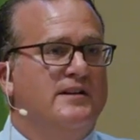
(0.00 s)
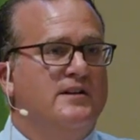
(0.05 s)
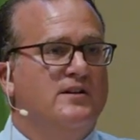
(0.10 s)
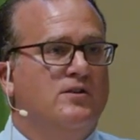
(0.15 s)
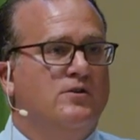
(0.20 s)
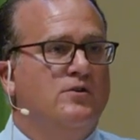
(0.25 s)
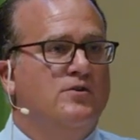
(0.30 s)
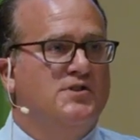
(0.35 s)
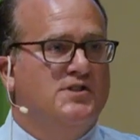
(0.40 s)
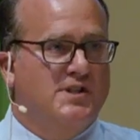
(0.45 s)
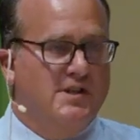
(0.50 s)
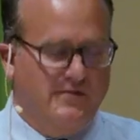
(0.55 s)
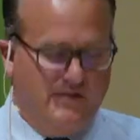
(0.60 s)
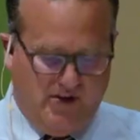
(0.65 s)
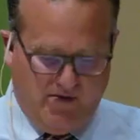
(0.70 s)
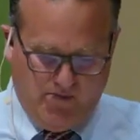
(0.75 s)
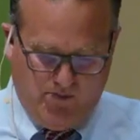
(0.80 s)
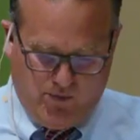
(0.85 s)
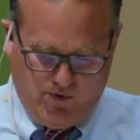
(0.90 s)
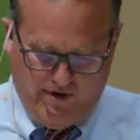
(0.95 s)
inclusive
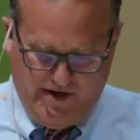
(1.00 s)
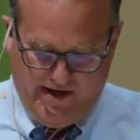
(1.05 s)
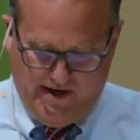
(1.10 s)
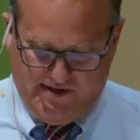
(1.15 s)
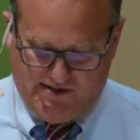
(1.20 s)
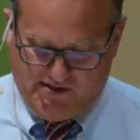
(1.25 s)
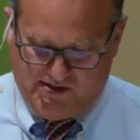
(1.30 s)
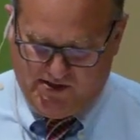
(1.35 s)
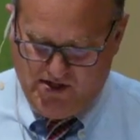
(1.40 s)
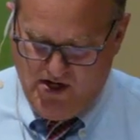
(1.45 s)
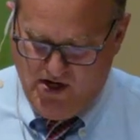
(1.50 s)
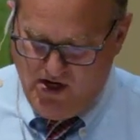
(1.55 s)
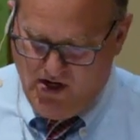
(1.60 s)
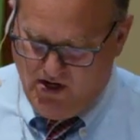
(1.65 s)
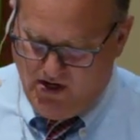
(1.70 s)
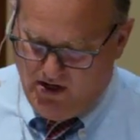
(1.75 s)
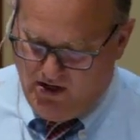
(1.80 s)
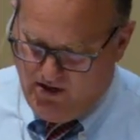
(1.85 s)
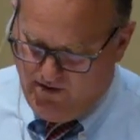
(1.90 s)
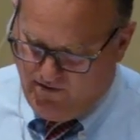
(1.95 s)
embrace
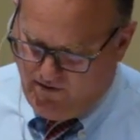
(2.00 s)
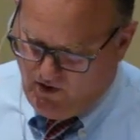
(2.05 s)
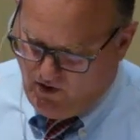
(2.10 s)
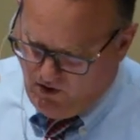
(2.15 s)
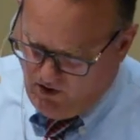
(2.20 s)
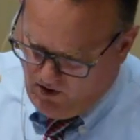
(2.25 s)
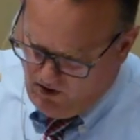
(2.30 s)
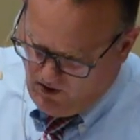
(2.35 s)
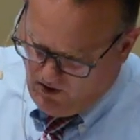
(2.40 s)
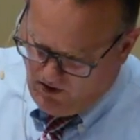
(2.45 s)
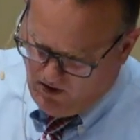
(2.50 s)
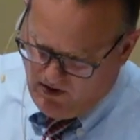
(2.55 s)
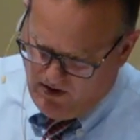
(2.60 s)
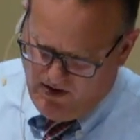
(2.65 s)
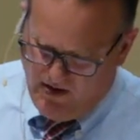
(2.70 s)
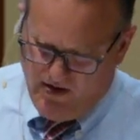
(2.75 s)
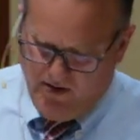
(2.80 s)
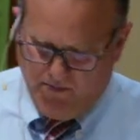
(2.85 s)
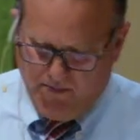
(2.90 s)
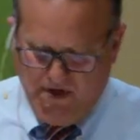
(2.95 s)
of all
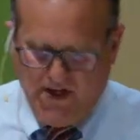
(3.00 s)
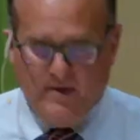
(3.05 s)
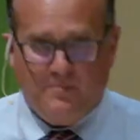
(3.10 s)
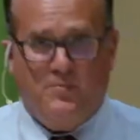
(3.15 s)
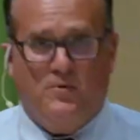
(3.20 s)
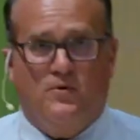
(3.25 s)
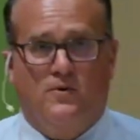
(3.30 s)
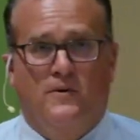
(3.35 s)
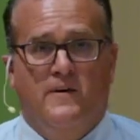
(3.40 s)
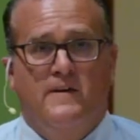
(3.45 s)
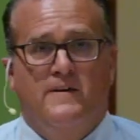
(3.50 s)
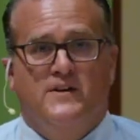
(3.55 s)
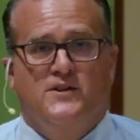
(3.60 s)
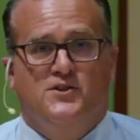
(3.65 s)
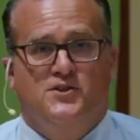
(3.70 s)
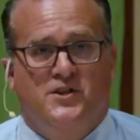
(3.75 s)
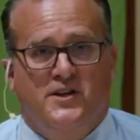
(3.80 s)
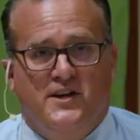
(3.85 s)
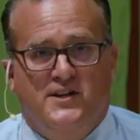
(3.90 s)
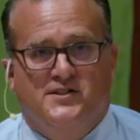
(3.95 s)
people.
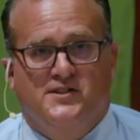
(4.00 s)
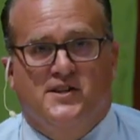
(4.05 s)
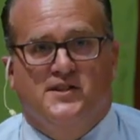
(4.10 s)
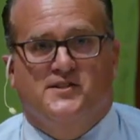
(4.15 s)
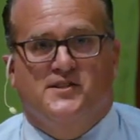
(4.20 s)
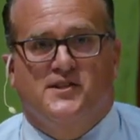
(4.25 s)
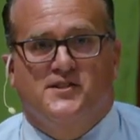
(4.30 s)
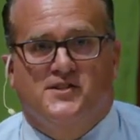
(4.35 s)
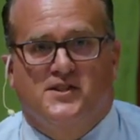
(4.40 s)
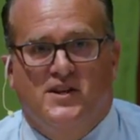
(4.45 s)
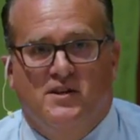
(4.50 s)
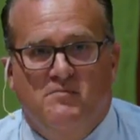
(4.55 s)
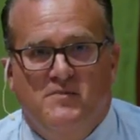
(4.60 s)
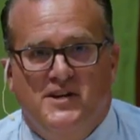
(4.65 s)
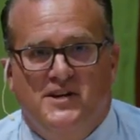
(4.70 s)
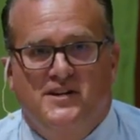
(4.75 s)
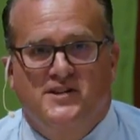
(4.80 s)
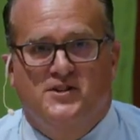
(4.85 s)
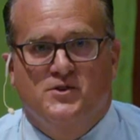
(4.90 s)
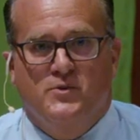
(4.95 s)
Jesus is
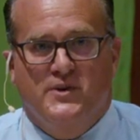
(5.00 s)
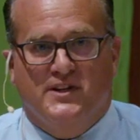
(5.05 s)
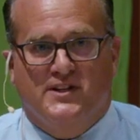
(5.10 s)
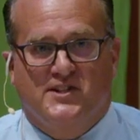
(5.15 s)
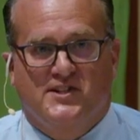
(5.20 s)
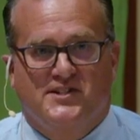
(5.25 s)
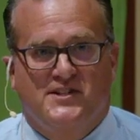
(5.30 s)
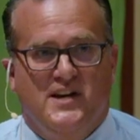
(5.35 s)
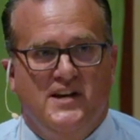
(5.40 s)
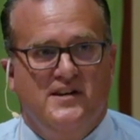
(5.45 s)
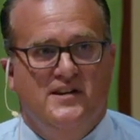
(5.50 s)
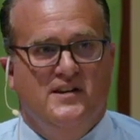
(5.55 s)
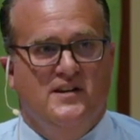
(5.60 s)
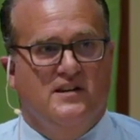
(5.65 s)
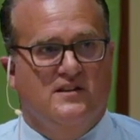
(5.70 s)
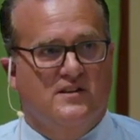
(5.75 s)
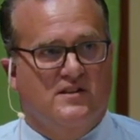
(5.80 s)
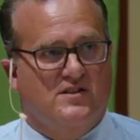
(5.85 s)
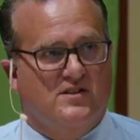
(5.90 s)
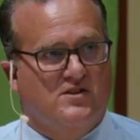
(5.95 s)
committed to extending
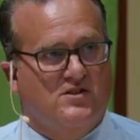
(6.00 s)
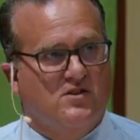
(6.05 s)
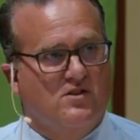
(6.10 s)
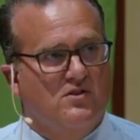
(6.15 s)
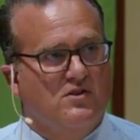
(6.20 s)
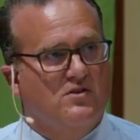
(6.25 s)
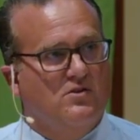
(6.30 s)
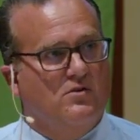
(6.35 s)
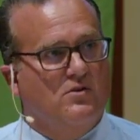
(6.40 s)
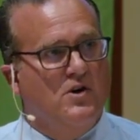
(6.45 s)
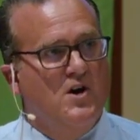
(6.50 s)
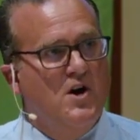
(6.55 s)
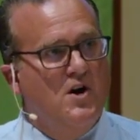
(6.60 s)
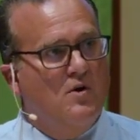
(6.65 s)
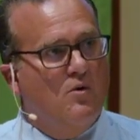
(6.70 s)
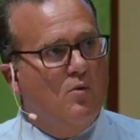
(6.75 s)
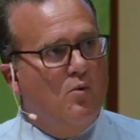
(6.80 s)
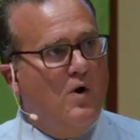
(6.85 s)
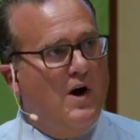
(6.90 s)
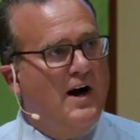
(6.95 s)
the circle
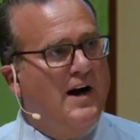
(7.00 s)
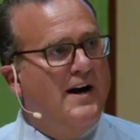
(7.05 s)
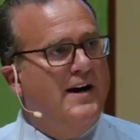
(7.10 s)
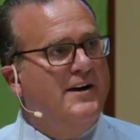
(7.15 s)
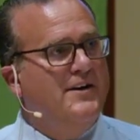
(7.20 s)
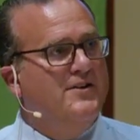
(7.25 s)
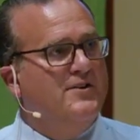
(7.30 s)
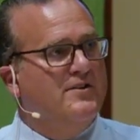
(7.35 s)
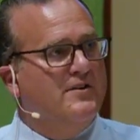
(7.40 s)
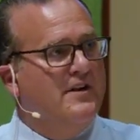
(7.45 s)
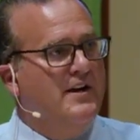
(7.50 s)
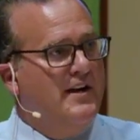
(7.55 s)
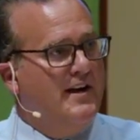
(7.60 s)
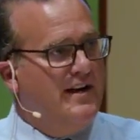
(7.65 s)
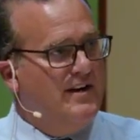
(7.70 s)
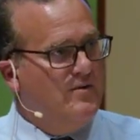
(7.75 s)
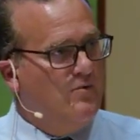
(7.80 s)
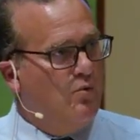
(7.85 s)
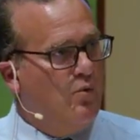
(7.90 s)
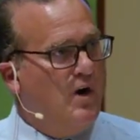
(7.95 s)
wider
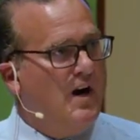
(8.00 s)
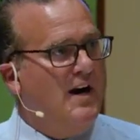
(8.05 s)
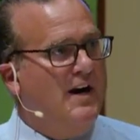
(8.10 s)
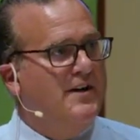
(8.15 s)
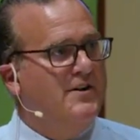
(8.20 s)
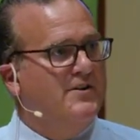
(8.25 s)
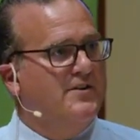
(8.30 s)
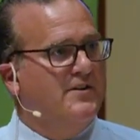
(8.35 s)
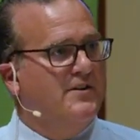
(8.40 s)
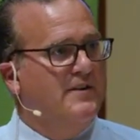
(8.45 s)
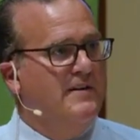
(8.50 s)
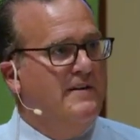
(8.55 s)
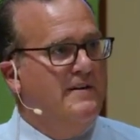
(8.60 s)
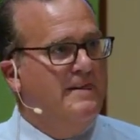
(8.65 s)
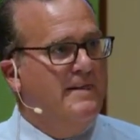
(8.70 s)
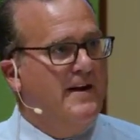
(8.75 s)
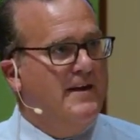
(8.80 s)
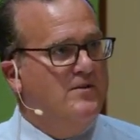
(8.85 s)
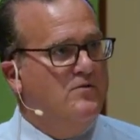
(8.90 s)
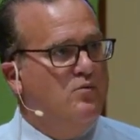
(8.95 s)
and wider
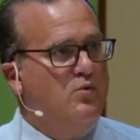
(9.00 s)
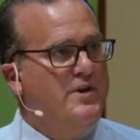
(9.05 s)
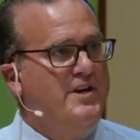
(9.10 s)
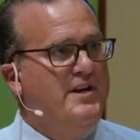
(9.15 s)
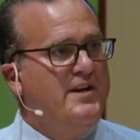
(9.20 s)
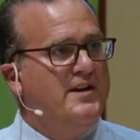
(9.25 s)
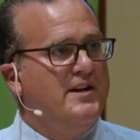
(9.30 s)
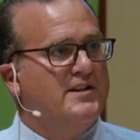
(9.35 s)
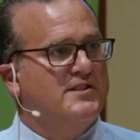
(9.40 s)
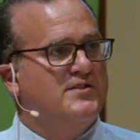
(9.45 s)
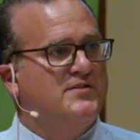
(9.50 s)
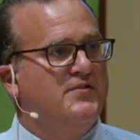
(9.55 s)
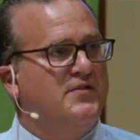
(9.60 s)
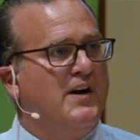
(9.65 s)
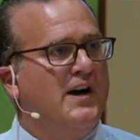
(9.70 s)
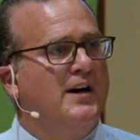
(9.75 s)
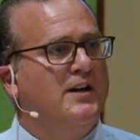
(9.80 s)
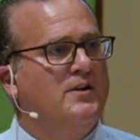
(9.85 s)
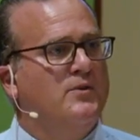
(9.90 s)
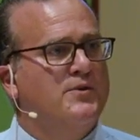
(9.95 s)
and we, as
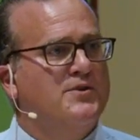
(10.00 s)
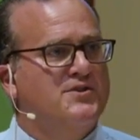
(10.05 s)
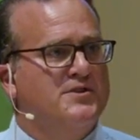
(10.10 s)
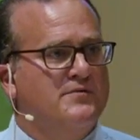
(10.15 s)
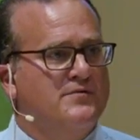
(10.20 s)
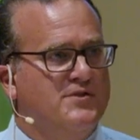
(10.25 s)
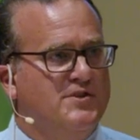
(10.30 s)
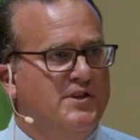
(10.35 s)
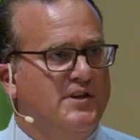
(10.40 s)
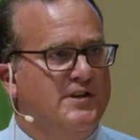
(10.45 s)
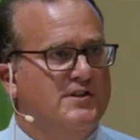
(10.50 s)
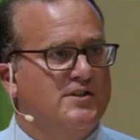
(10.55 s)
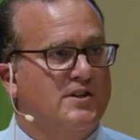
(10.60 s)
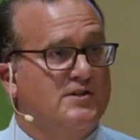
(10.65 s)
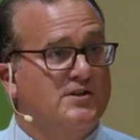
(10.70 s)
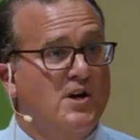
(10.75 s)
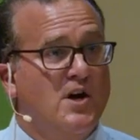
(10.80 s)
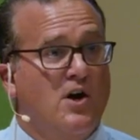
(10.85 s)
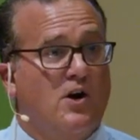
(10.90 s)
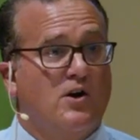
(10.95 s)
followers of
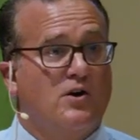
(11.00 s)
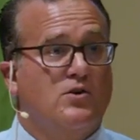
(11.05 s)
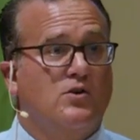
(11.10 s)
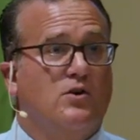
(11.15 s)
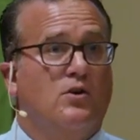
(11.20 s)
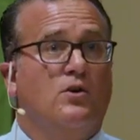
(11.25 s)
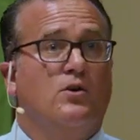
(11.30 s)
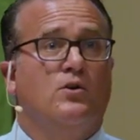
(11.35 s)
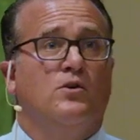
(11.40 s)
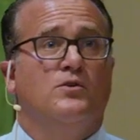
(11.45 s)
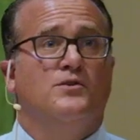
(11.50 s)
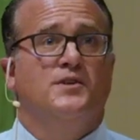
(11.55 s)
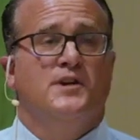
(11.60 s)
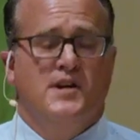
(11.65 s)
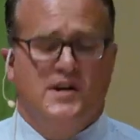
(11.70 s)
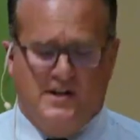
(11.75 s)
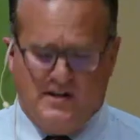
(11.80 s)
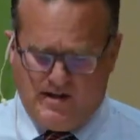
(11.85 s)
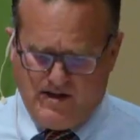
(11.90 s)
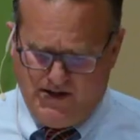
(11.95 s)
Jesus, are called
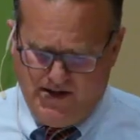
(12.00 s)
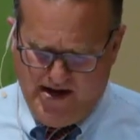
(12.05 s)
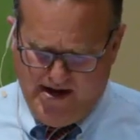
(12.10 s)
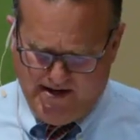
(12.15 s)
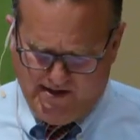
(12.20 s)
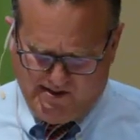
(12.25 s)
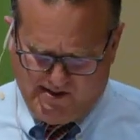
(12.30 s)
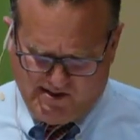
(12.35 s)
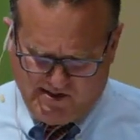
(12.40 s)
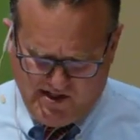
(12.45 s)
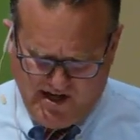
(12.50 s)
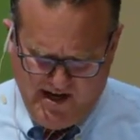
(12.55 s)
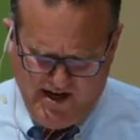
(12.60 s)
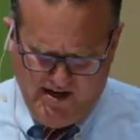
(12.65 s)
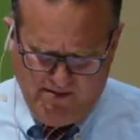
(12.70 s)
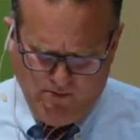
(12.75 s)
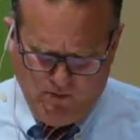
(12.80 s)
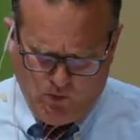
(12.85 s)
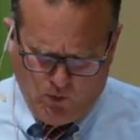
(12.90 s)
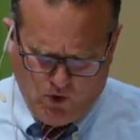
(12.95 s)
to that
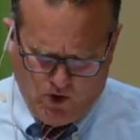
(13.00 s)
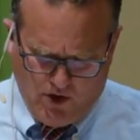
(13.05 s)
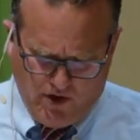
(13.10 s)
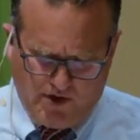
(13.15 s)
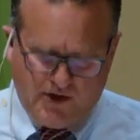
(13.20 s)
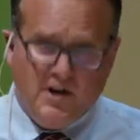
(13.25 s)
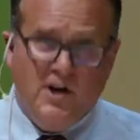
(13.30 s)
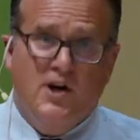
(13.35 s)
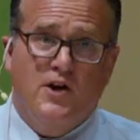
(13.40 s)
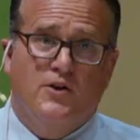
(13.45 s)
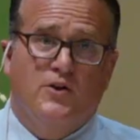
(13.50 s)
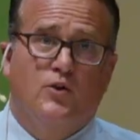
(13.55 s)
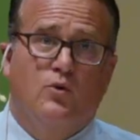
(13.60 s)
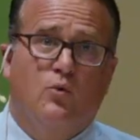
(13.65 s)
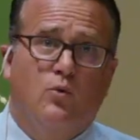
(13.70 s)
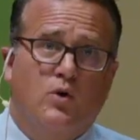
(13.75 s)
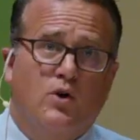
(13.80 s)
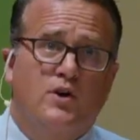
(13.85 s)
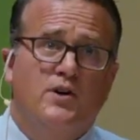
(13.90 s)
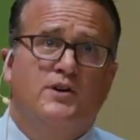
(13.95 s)
same work, the
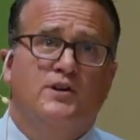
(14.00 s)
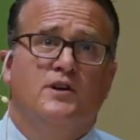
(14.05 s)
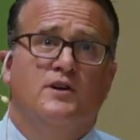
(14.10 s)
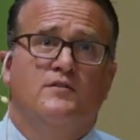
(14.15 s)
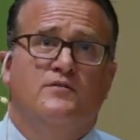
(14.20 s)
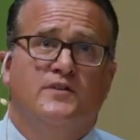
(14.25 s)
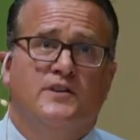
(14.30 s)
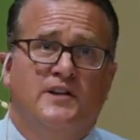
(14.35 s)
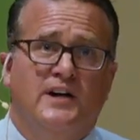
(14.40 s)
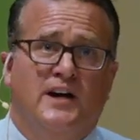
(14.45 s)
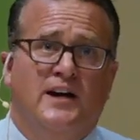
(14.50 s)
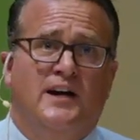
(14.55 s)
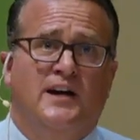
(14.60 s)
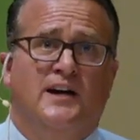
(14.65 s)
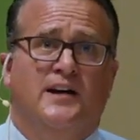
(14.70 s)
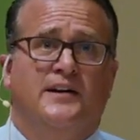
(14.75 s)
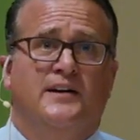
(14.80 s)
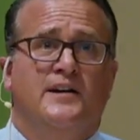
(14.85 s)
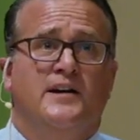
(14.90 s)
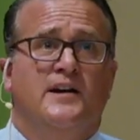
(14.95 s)
work of
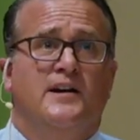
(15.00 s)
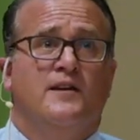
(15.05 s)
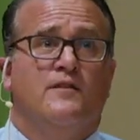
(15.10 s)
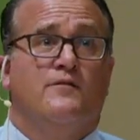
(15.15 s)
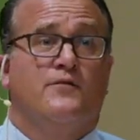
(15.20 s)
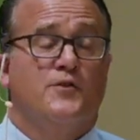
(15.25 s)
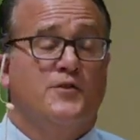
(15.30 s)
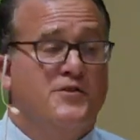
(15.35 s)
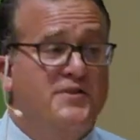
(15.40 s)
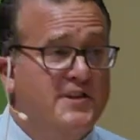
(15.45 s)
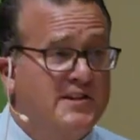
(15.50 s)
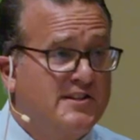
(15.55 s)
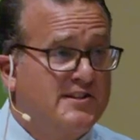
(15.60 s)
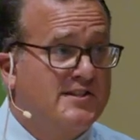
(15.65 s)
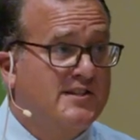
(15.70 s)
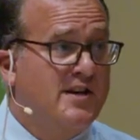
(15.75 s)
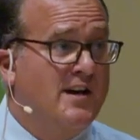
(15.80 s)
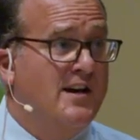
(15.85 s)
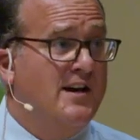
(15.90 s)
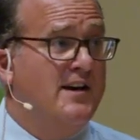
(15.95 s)
God, for this
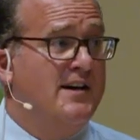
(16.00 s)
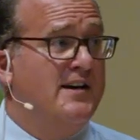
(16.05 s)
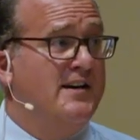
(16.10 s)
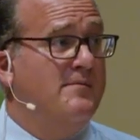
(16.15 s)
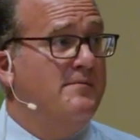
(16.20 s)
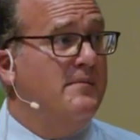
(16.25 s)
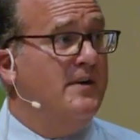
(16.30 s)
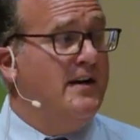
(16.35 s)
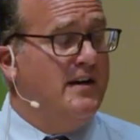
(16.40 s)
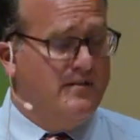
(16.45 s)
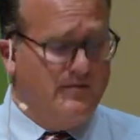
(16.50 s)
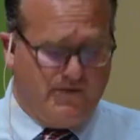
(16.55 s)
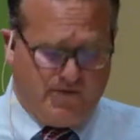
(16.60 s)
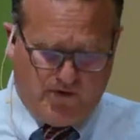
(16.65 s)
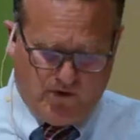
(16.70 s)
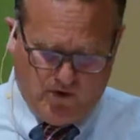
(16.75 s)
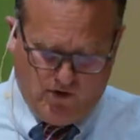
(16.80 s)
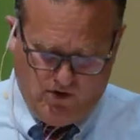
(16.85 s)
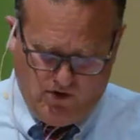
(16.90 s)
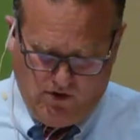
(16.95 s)
time and
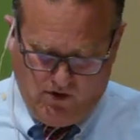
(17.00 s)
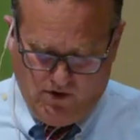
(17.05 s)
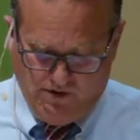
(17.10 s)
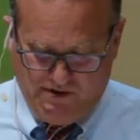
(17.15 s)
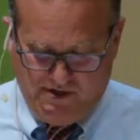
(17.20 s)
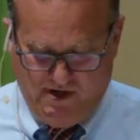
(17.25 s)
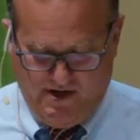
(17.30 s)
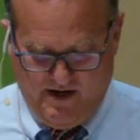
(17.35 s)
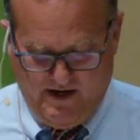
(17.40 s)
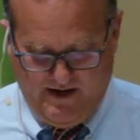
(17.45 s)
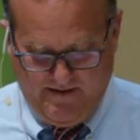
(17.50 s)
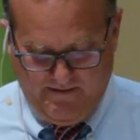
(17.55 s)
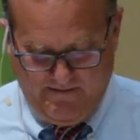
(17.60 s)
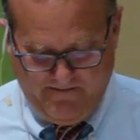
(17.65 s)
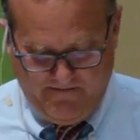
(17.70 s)
for all time.